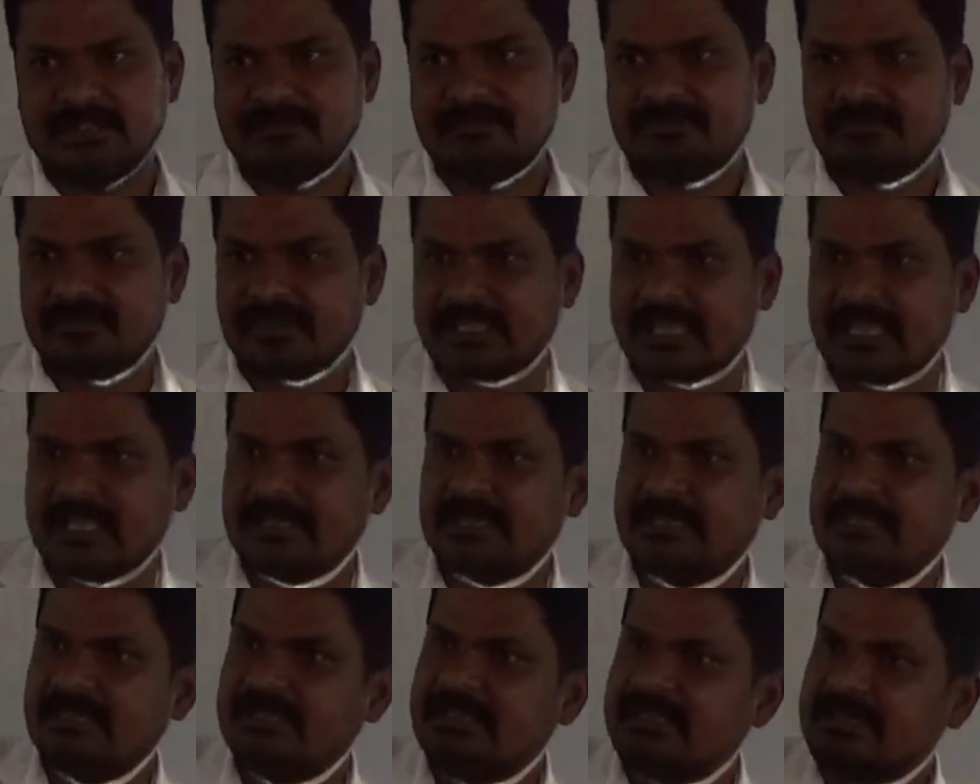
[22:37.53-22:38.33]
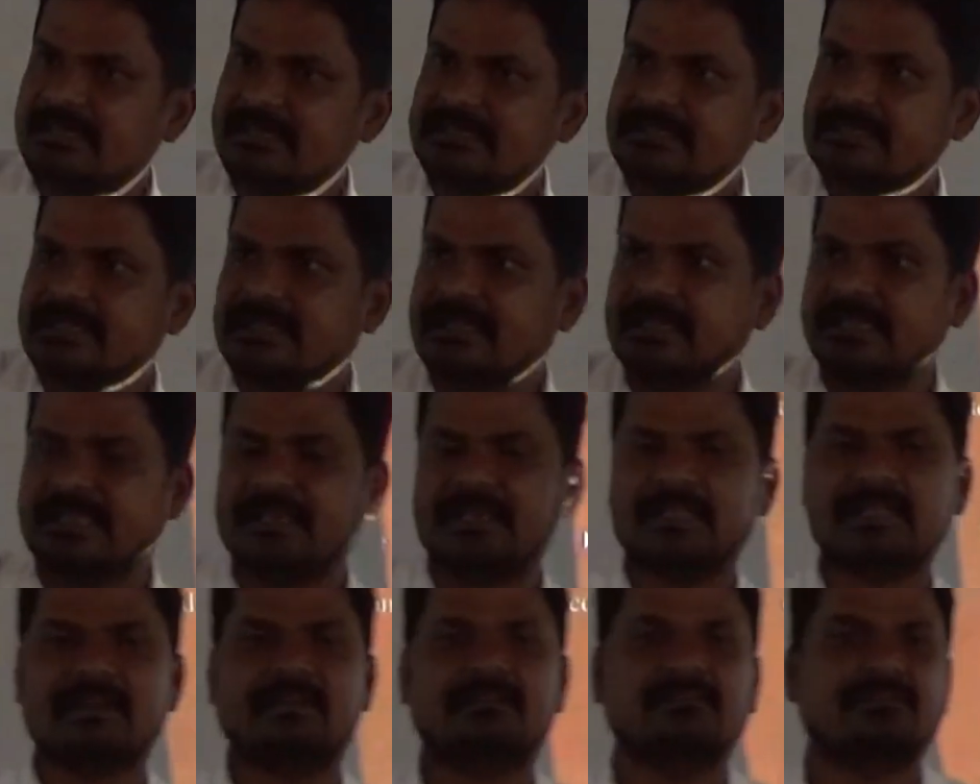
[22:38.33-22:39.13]
If we can increase the
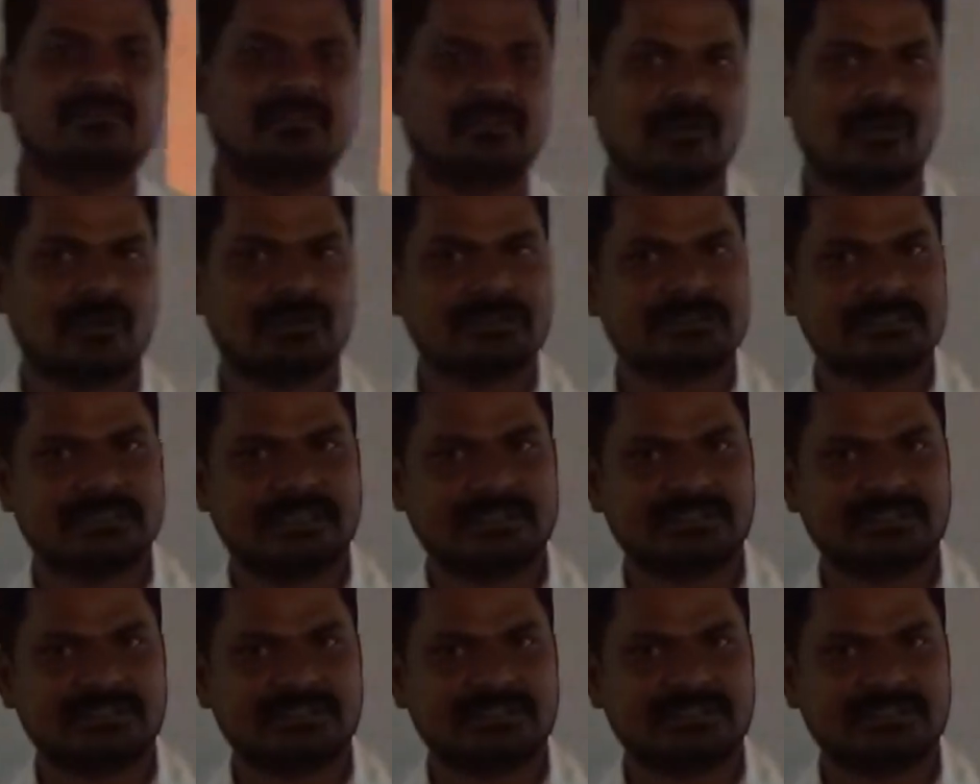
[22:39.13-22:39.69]
area of cross